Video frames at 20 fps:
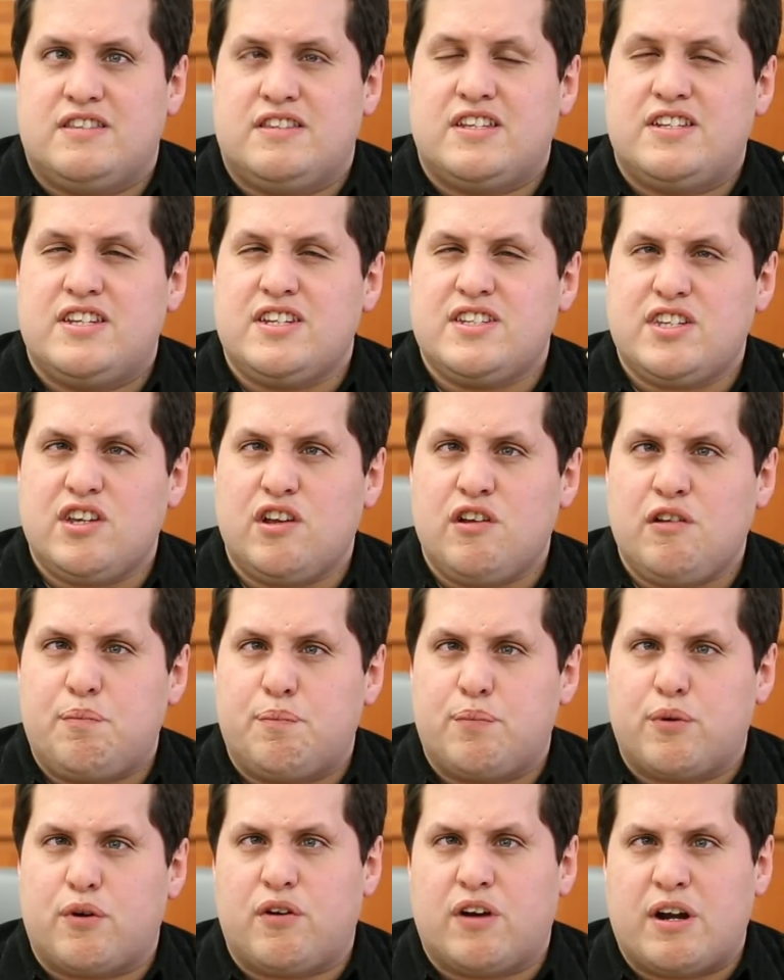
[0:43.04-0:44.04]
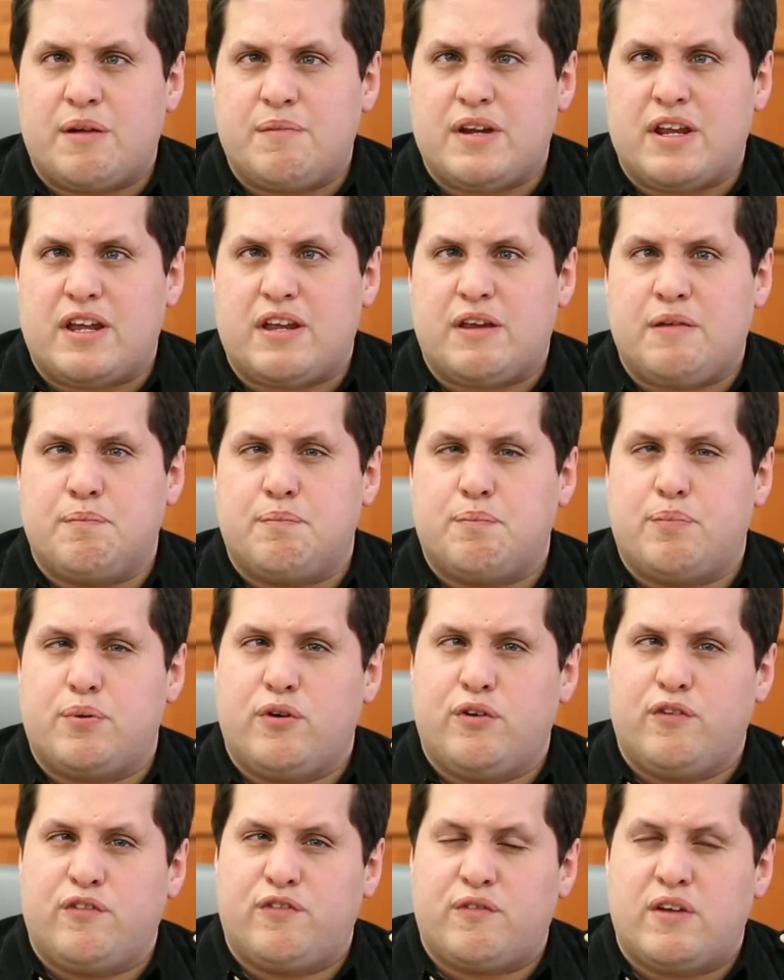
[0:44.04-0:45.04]
The GCL program
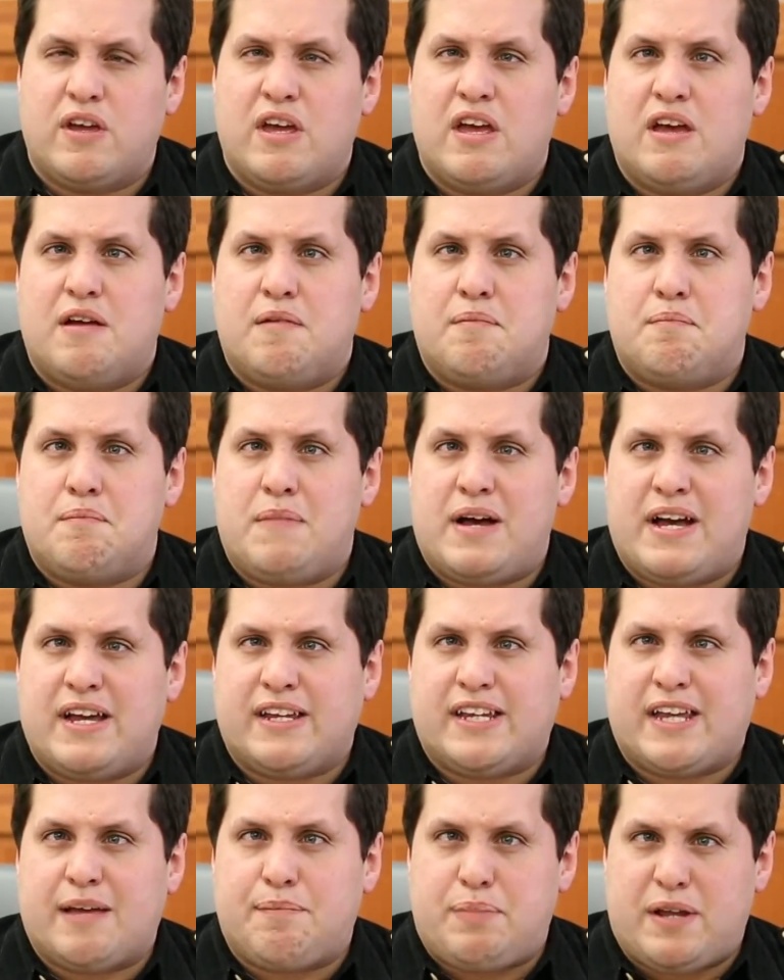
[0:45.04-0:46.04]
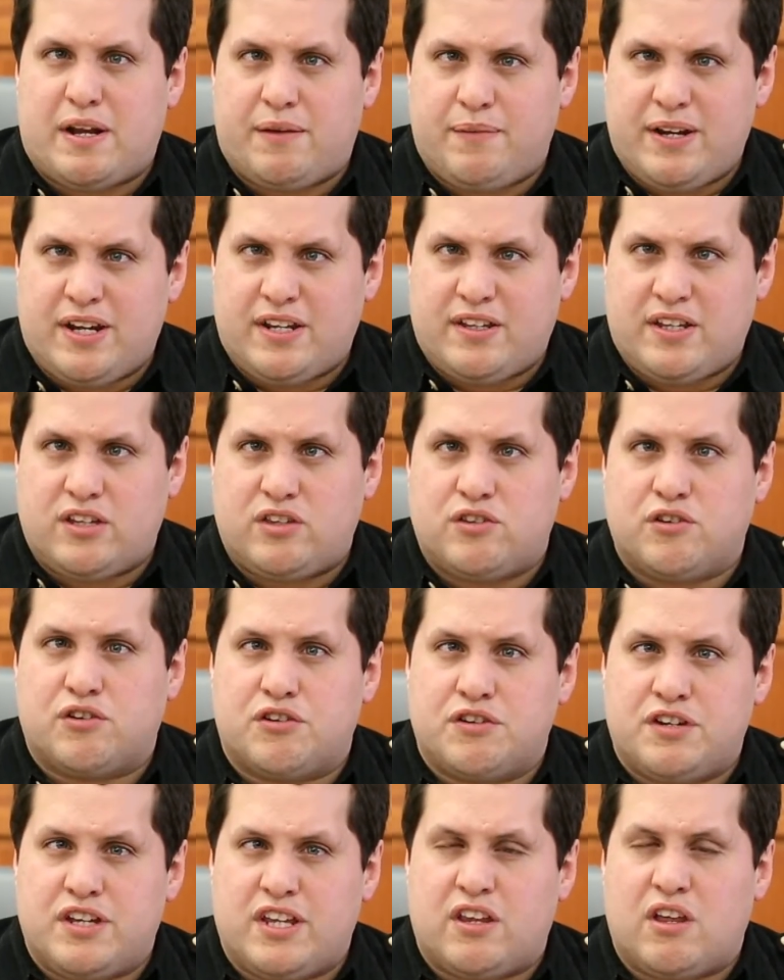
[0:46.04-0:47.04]
improved my capability to
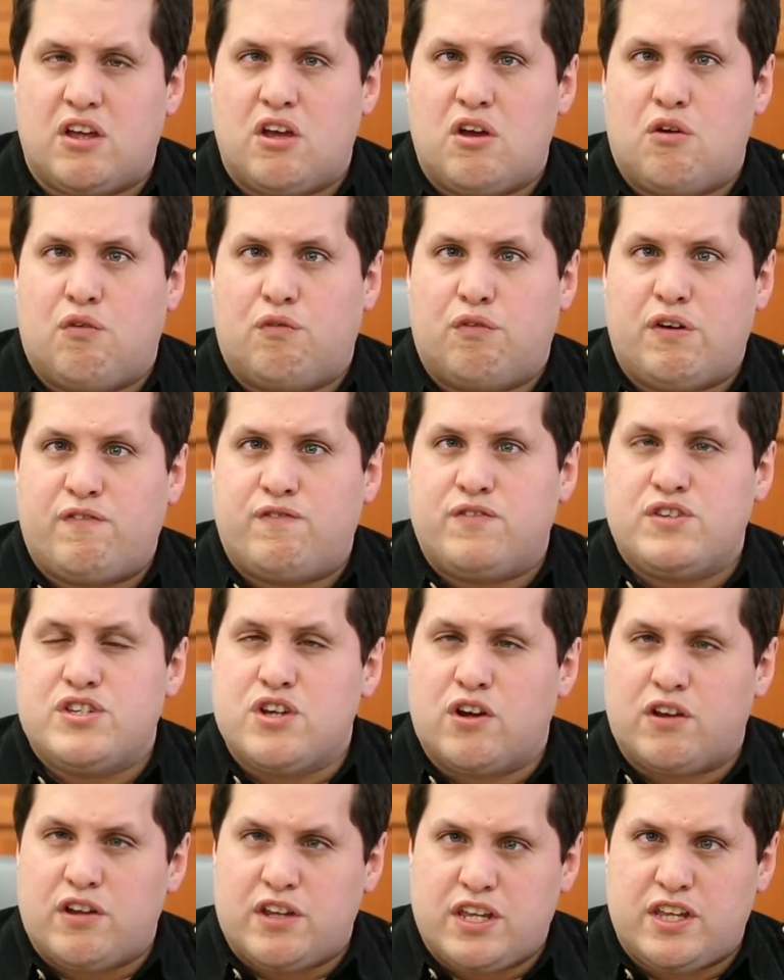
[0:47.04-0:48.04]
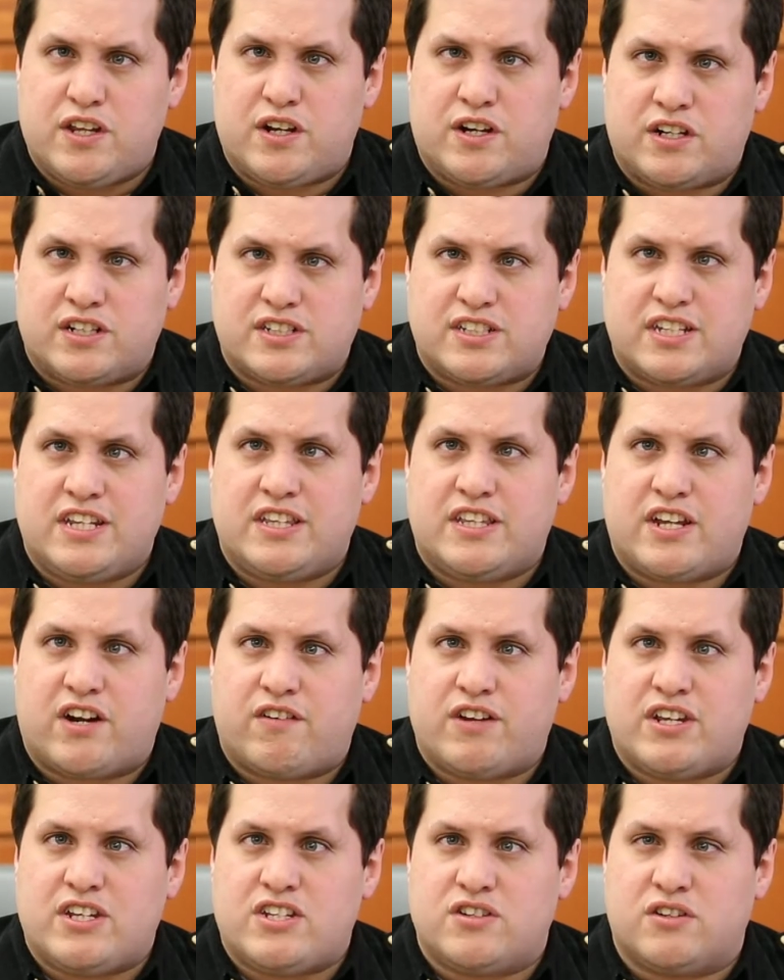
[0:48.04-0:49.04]
connect with young leaders in the
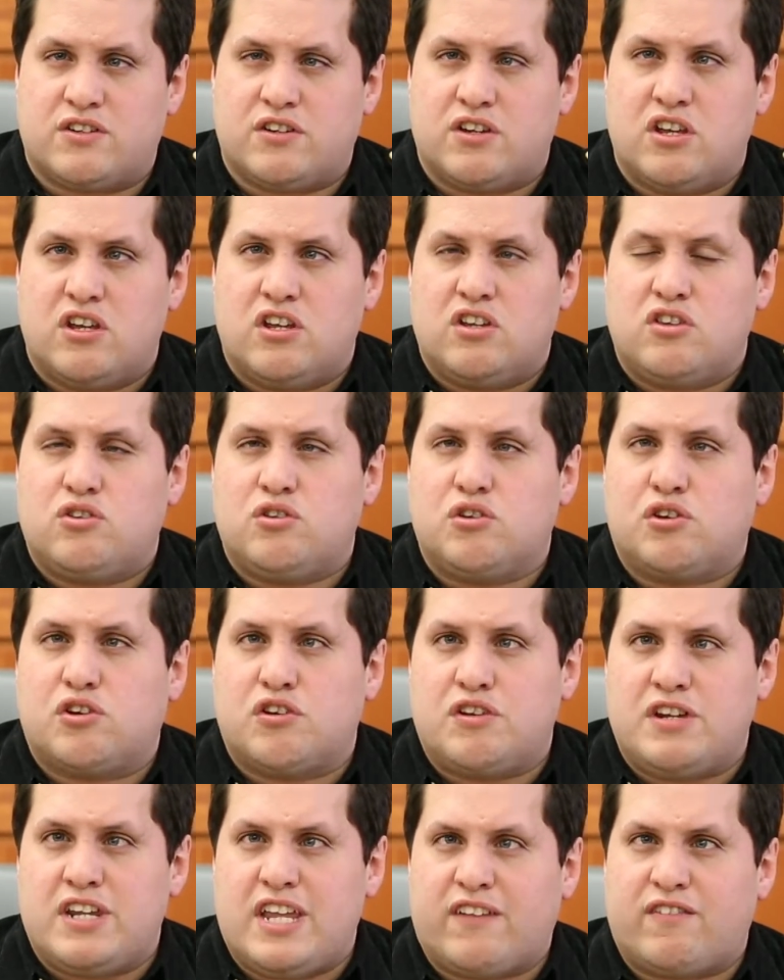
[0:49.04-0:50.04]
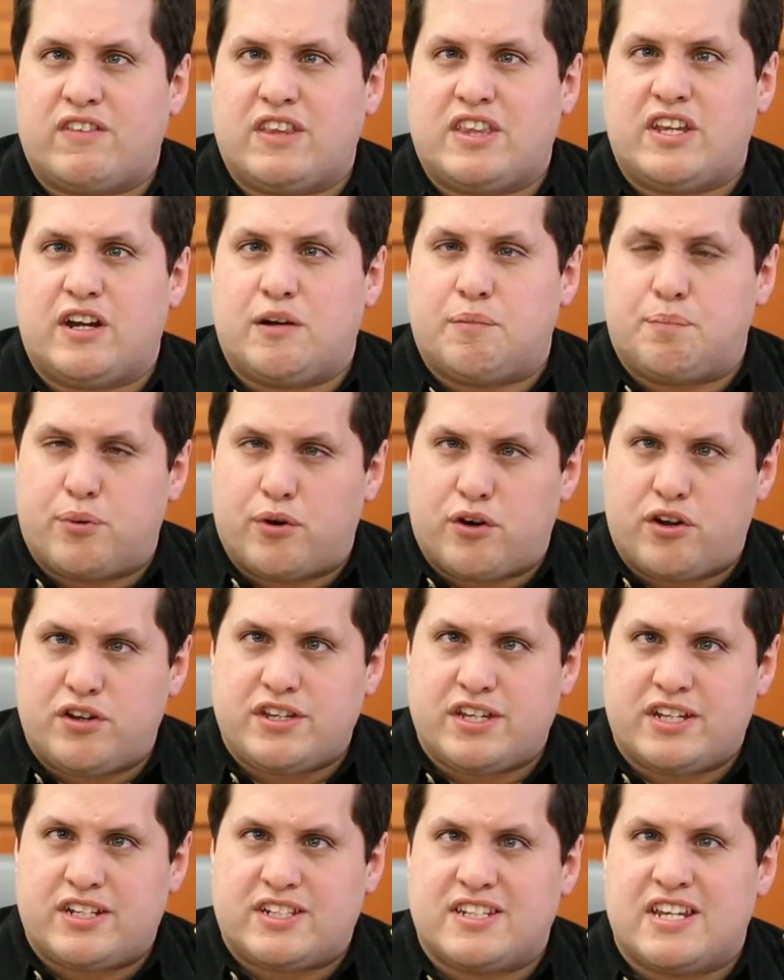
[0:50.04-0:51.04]
region, to connect their
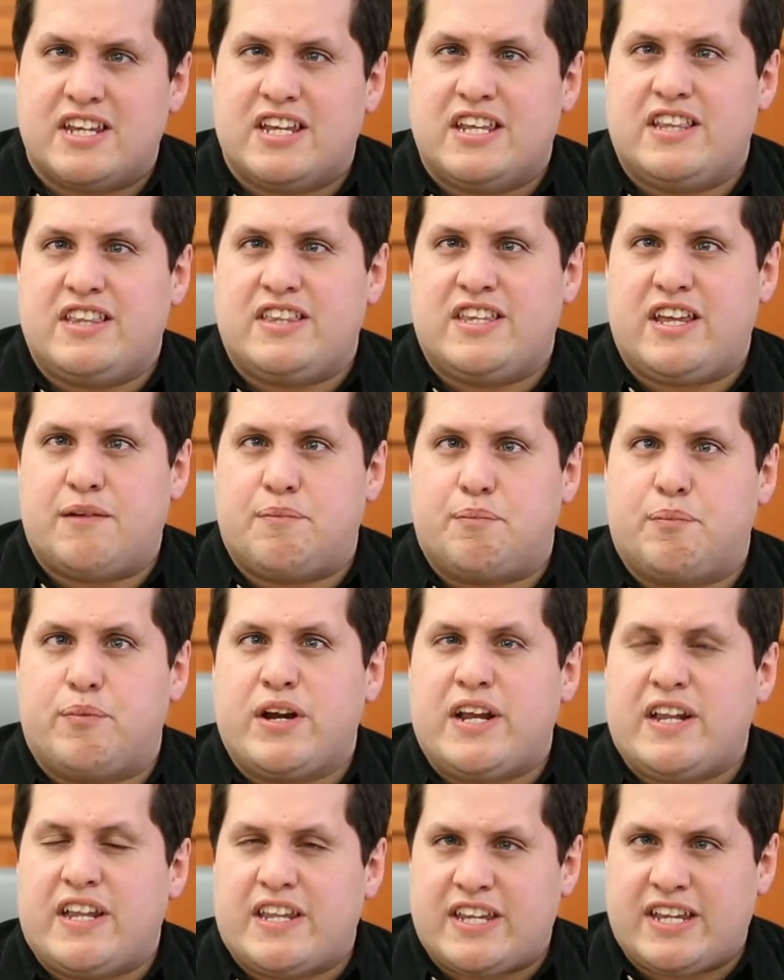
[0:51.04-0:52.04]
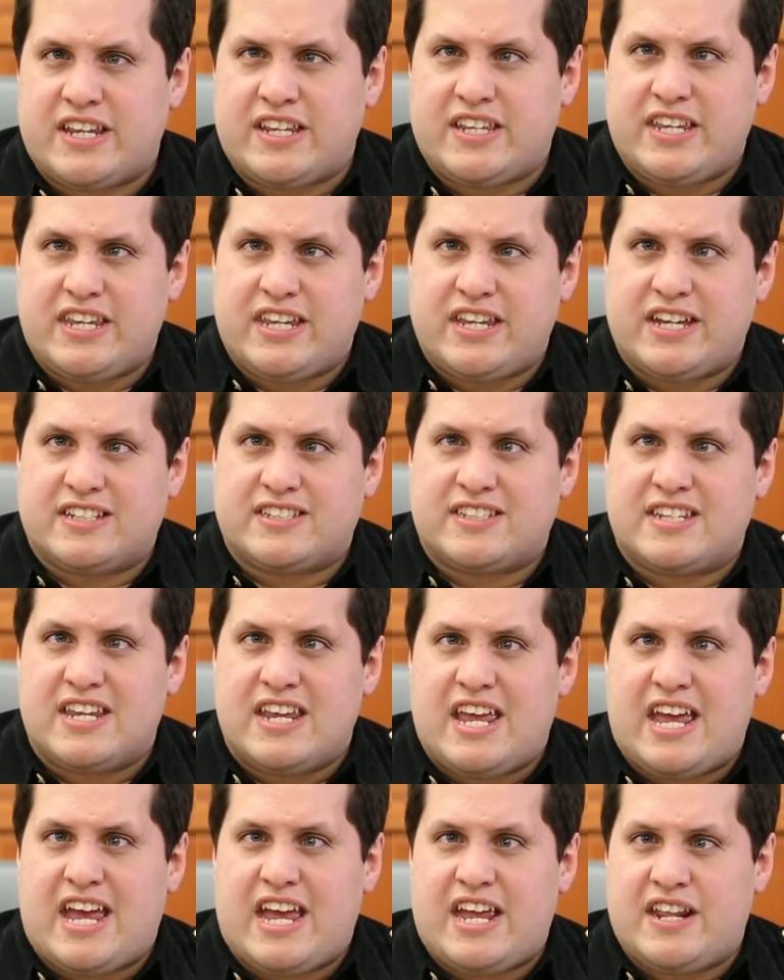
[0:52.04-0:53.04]
projects, their brilliant ideas,
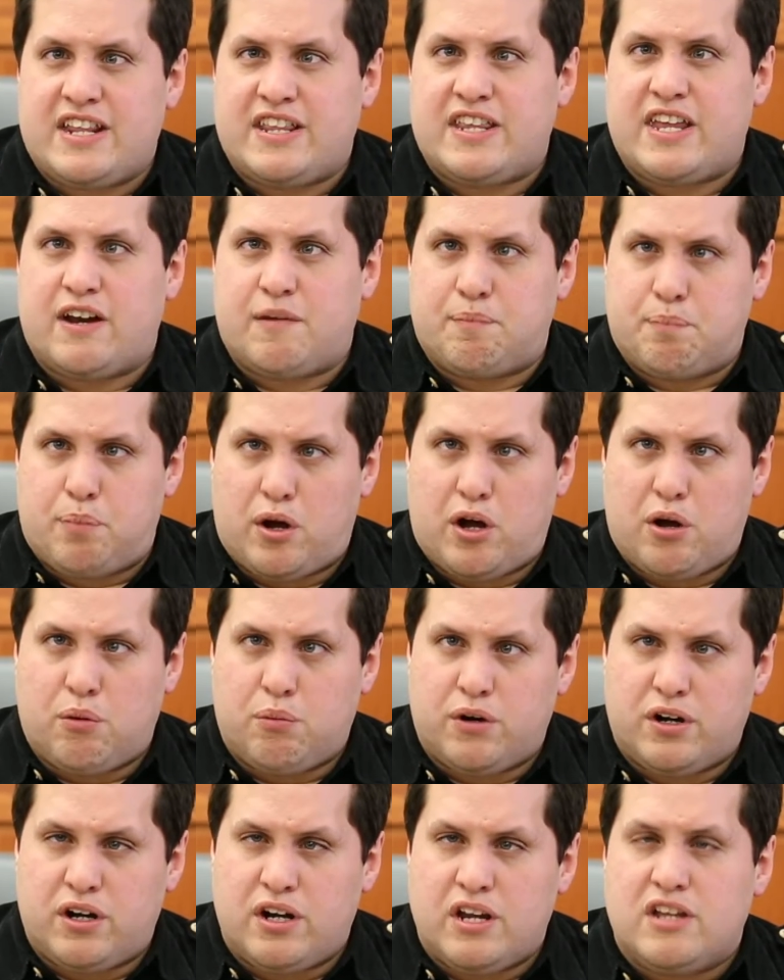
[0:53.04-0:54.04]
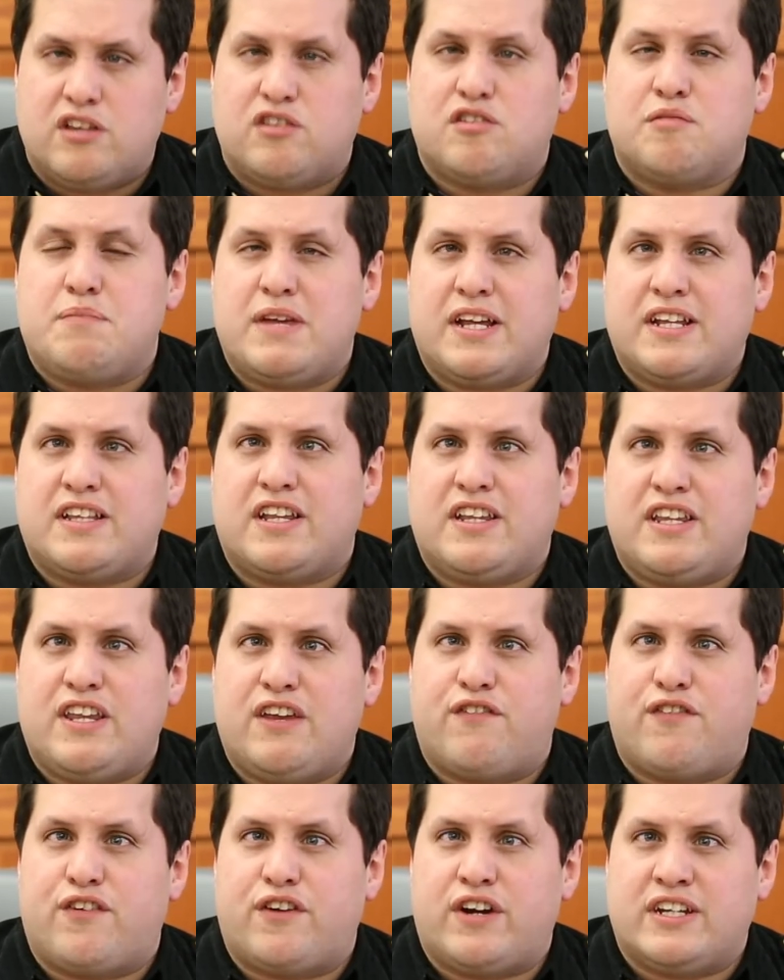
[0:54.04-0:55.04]
and their power to make the
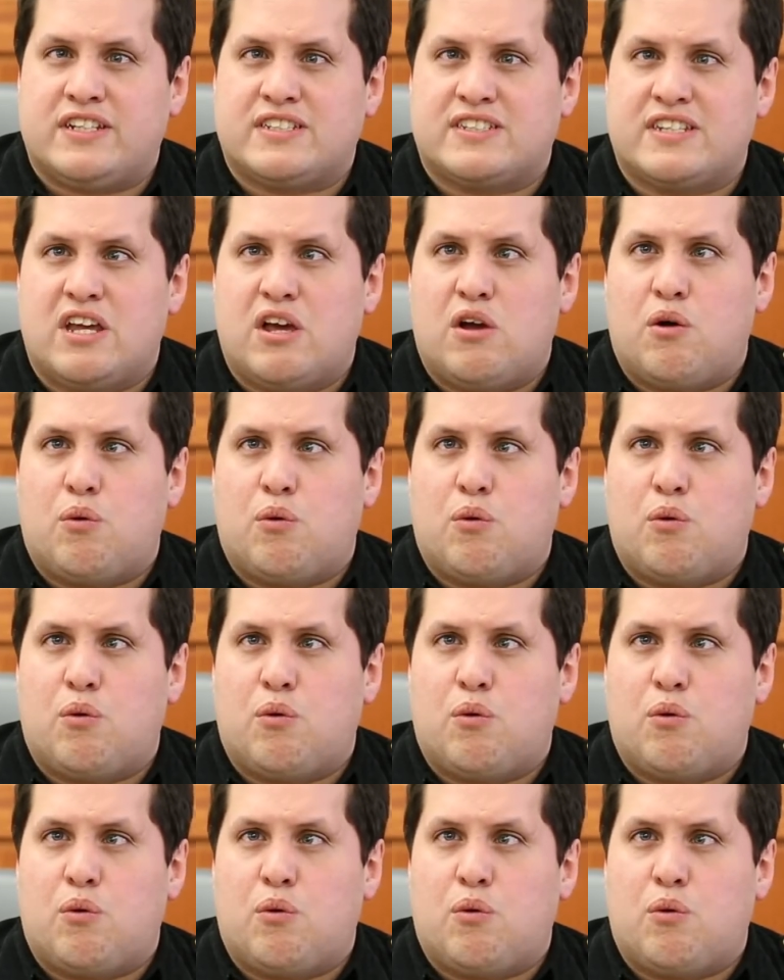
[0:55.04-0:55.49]
difference.